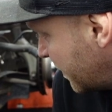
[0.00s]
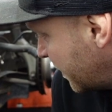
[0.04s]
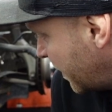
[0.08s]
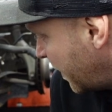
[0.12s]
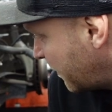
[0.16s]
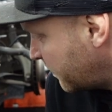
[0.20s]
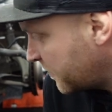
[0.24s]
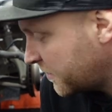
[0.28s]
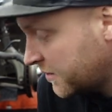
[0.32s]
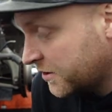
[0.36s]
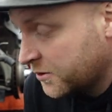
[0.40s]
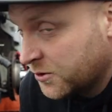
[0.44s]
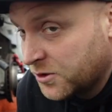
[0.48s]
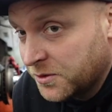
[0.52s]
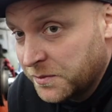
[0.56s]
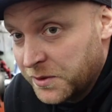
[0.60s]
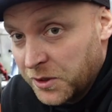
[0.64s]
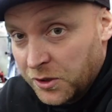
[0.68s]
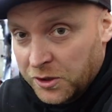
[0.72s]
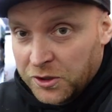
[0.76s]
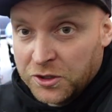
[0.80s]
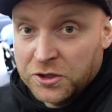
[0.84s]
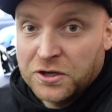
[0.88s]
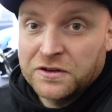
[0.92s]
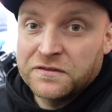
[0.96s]
I think they're going to
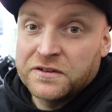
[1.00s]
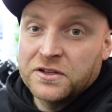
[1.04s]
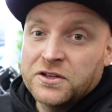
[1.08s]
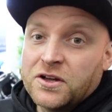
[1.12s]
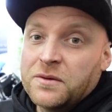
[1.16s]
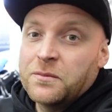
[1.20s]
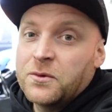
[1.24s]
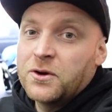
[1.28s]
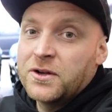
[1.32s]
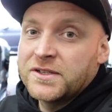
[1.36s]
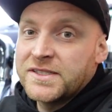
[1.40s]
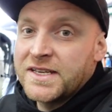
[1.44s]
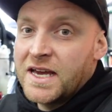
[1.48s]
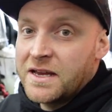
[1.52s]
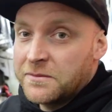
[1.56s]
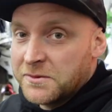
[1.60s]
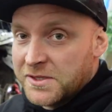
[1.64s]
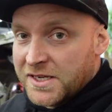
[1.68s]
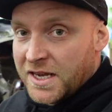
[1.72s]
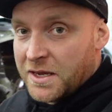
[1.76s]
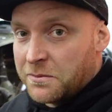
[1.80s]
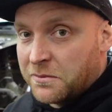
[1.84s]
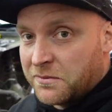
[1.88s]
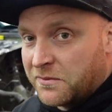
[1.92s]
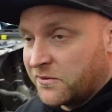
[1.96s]
be on and off a lot more
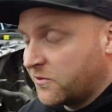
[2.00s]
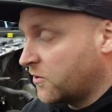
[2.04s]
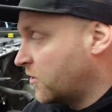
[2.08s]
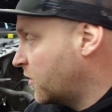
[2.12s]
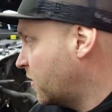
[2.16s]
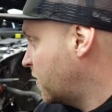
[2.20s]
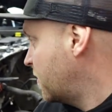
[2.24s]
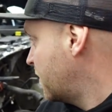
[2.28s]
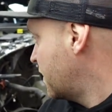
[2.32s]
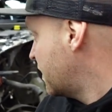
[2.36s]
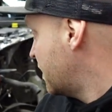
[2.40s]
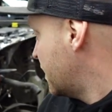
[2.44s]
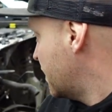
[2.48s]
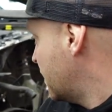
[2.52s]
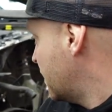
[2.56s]
times yet before I